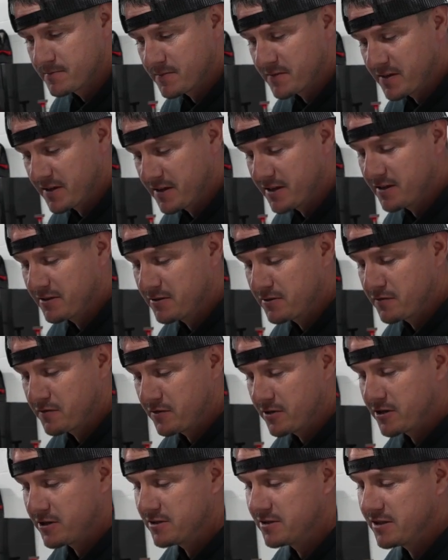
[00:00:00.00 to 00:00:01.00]
Yeah, and they're
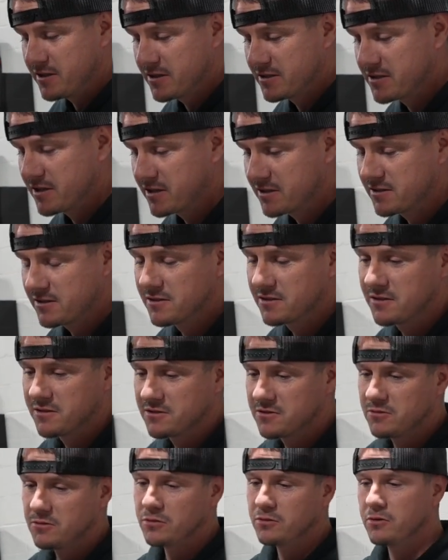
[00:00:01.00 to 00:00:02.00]
fun on TSXs because
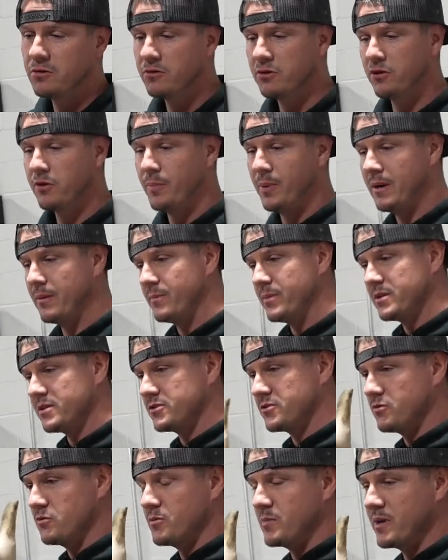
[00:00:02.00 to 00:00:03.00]
the old oil pump is
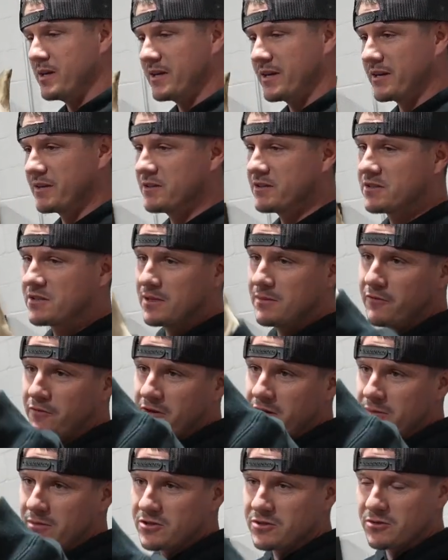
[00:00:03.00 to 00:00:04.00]
so big and the
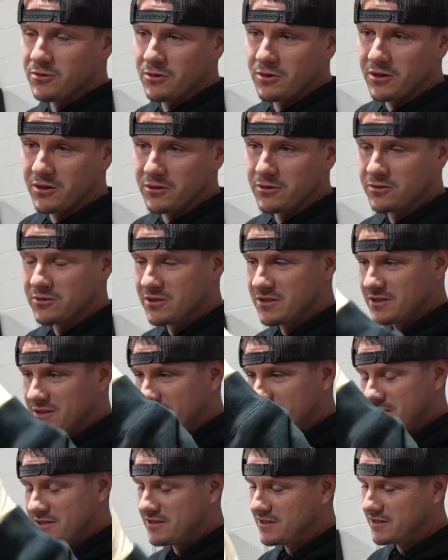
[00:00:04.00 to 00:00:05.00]
subframe is so close.
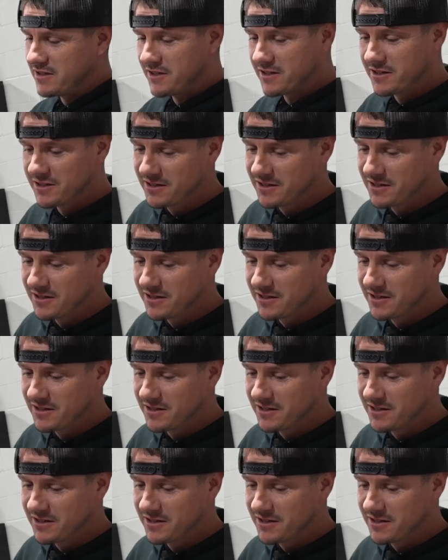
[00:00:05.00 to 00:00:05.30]
It's like...